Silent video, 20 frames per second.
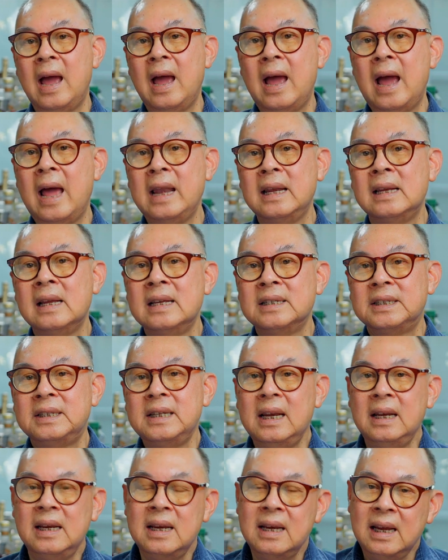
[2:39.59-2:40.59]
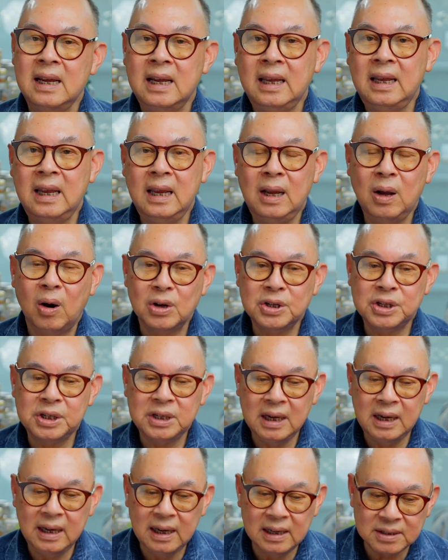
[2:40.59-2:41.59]
And since he or
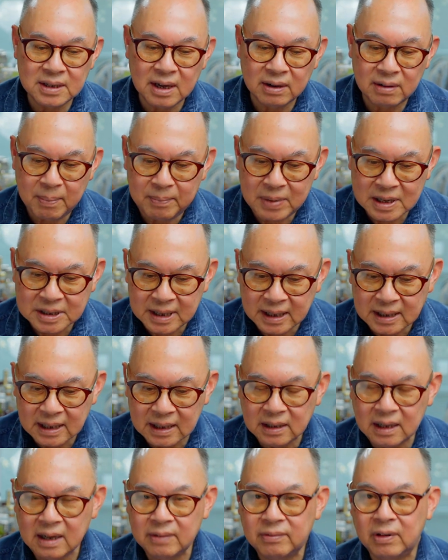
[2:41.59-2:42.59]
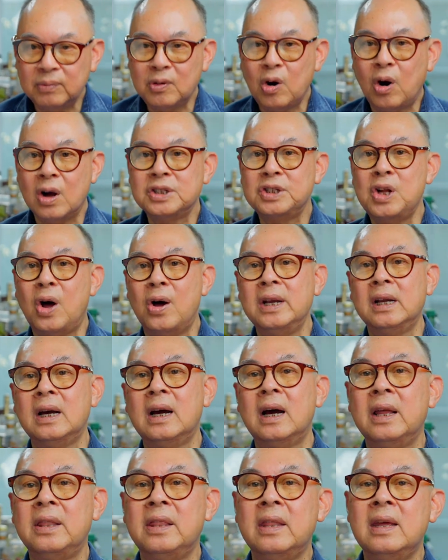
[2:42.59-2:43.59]
she is the representative of gods on
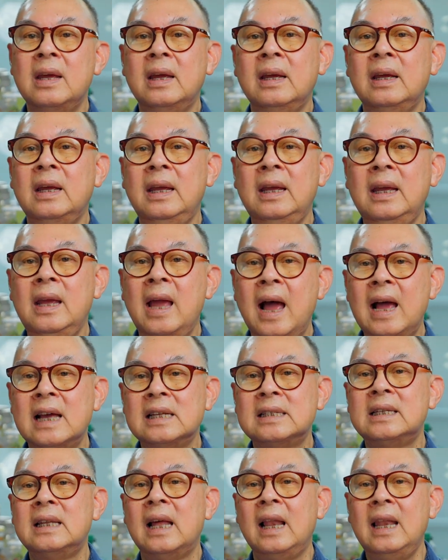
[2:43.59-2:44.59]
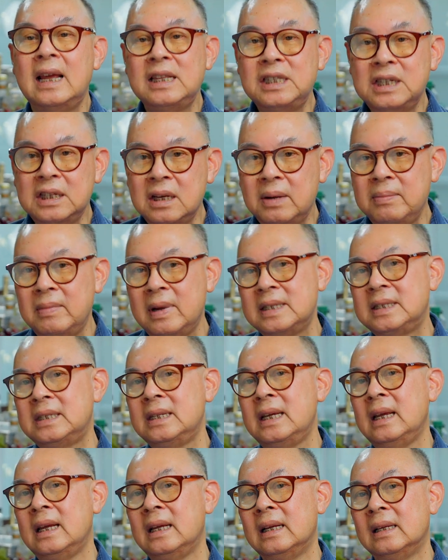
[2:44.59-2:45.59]
earth, he has the
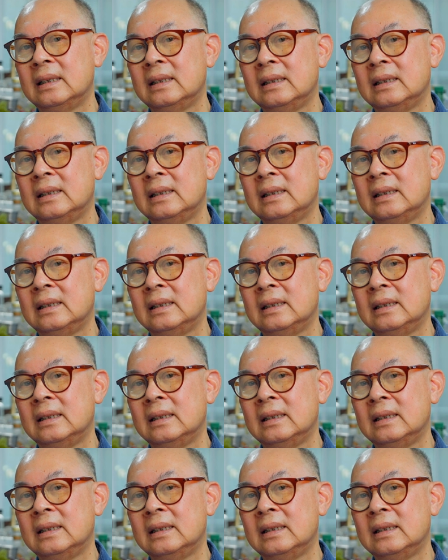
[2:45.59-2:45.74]
legitimacy